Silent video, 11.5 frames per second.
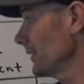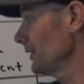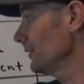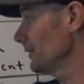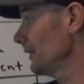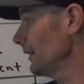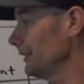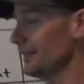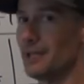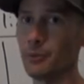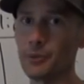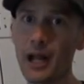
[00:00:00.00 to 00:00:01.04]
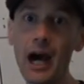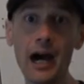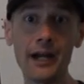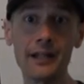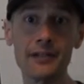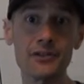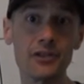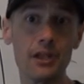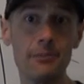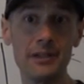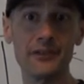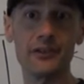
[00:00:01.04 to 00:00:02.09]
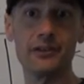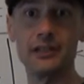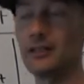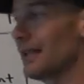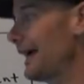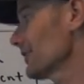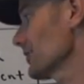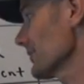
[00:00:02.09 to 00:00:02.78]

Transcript: be enabled high, so that means the D latch